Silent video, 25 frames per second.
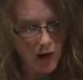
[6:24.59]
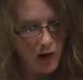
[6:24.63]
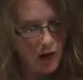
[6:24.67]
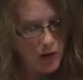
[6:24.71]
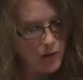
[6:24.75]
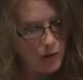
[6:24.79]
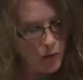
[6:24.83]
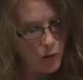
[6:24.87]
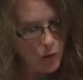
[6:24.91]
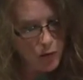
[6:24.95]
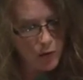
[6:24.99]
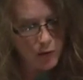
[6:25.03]

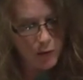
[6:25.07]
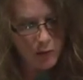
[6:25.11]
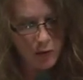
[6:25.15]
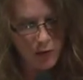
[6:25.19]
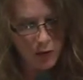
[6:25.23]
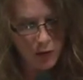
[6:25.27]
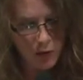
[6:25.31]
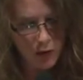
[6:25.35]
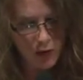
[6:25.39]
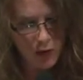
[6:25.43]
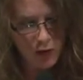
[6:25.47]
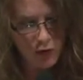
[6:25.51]
nor the
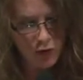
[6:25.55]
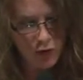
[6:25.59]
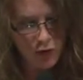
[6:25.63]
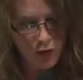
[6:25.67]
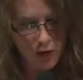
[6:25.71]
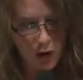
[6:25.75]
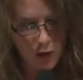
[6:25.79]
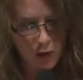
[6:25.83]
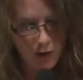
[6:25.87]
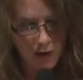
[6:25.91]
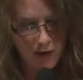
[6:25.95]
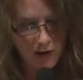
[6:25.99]
beauties
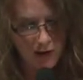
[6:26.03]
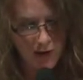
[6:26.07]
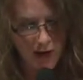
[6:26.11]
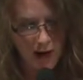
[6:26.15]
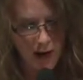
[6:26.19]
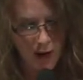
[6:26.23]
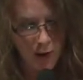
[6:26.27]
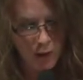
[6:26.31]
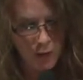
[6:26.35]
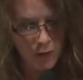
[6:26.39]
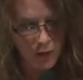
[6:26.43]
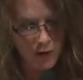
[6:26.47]
floating
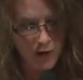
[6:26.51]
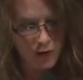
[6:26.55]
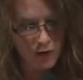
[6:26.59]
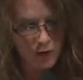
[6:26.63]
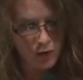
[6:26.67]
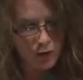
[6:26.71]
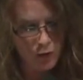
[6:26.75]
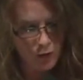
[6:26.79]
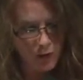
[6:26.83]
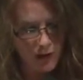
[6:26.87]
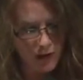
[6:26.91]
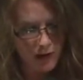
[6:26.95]
down these
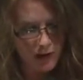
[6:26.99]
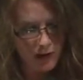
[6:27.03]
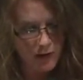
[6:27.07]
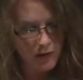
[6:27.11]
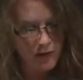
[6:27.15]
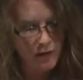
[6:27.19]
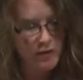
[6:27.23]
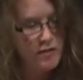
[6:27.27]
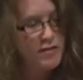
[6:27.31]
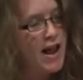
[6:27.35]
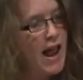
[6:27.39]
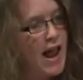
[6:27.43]
gridded,
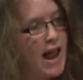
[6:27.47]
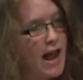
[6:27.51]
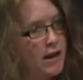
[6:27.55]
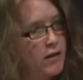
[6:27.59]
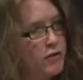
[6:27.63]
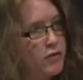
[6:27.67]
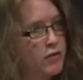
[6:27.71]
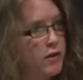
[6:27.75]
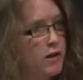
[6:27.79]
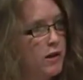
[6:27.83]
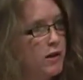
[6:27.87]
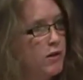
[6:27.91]

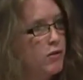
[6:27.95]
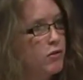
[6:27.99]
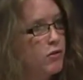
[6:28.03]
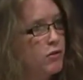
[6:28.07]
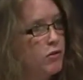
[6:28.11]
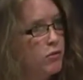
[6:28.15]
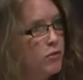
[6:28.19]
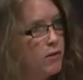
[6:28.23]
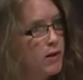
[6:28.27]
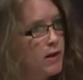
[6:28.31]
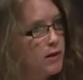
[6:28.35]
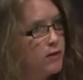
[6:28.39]
taxied
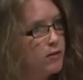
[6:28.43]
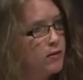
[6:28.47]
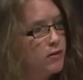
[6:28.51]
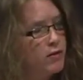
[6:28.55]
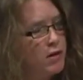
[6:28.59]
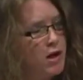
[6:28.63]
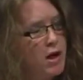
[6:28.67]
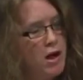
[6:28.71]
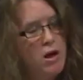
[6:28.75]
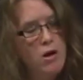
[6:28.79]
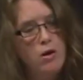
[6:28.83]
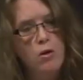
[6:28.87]
streets,
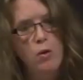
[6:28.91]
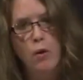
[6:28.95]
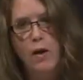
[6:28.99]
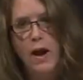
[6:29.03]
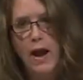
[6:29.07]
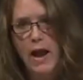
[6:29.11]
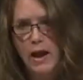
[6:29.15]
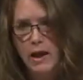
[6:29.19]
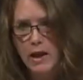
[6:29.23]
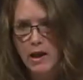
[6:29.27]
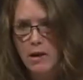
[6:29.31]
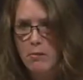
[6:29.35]
nor
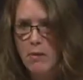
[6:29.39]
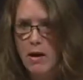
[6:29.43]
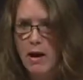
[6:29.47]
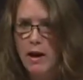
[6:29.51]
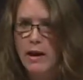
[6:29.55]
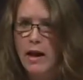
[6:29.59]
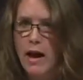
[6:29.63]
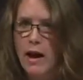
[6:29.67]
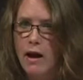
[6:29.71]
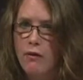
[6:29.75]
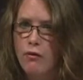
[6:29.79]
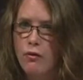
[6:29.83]
any
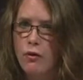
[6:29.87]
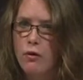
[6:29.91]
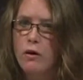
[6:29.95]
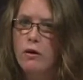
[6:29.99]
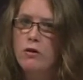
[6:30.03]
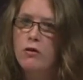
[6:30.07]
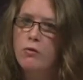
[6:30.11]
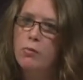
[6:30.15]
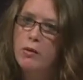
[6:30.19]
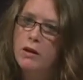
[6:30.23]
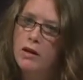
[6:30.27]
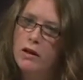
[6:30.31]
man ever
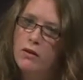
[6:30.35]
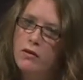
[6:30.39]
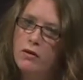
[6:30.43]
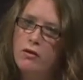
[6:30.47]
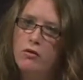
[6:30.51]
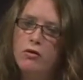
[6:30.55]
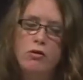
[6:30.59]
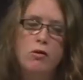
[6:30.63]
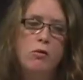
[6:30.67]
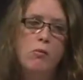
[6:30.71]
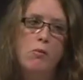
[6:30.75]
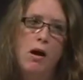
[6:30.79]
is pleasing
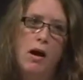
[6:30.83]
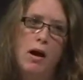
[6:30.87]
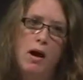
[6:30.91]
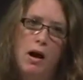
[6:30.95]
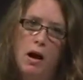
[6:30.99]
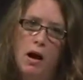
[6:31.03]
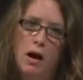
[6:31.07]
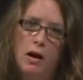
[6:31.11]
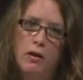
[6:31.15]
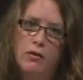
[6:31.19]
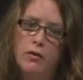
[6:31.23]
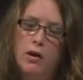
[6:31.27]
to my
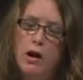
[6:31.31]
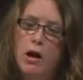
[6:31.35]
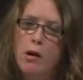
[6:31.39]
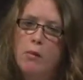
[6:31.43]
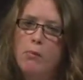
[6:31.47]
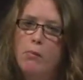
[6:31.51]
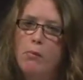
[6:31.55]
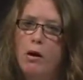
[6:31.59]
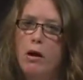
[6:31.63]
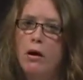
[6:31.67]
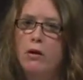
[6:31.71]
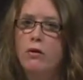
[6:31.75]
eyes
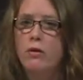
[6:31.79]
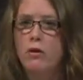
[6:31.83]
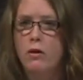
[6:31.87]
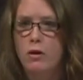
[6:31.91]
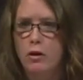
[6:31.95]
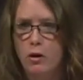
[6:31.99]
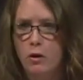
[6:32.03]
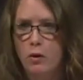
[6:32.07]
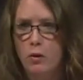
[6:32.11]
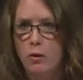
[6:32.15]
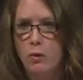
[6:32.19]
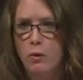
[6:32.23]
but
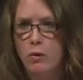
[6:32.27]
you.